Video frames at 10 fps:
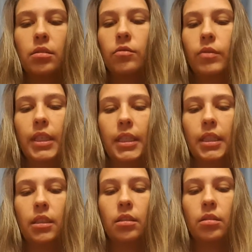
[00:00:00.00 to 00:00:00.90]

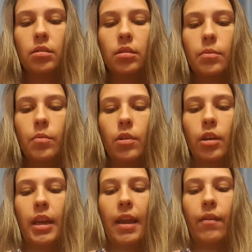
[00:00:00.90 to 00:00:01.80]
Really good
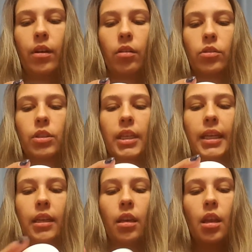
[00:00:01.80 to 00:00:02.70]
to have it on your
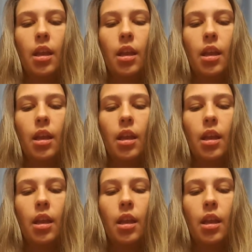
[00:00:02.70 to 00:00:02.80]
skin.